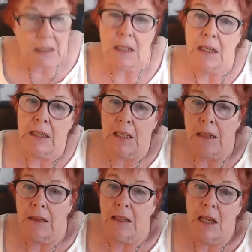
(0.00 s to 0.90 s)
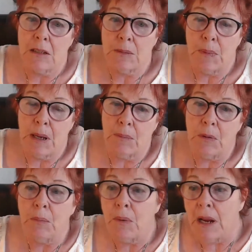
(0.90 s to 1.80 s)
Like anything else, babe,
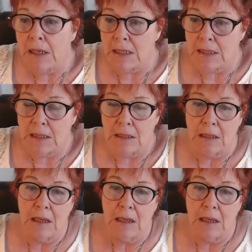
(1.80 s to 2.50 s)
you practice it.